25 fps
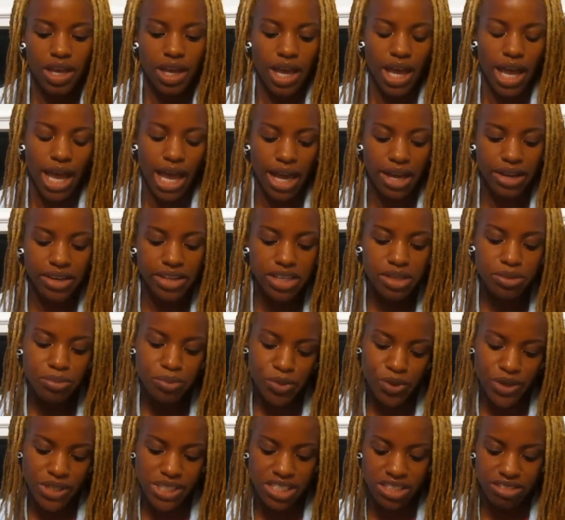How do you
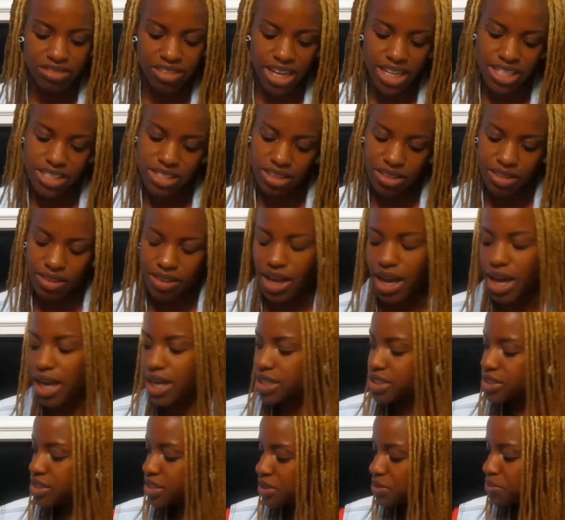moisturize your
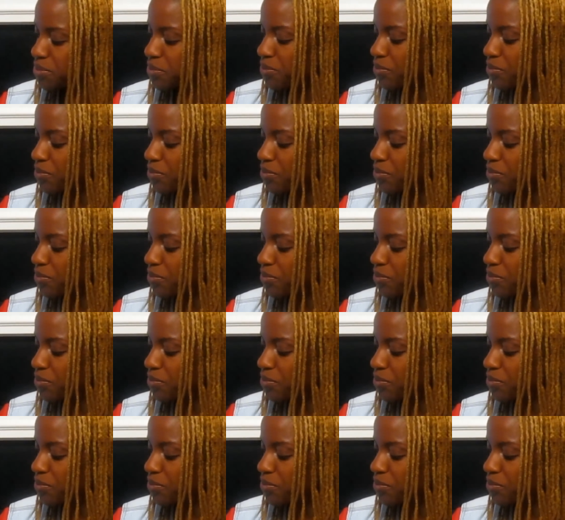locks?